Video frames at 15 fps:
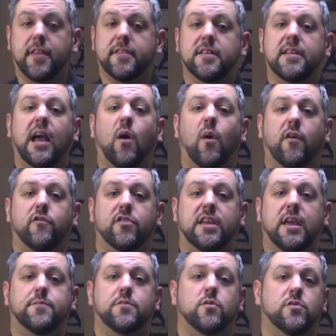they did, however,
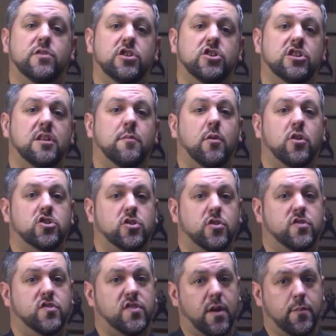keep their religion and martial
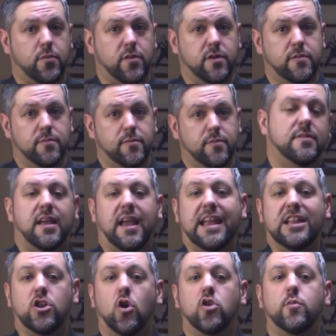arts separate.
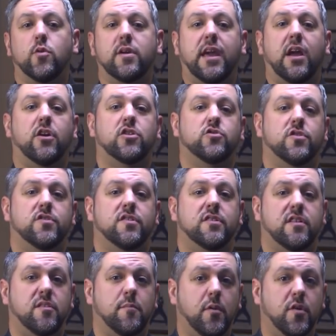A notable
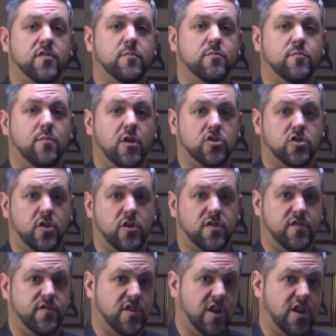characteristic of the Muslim martial arts in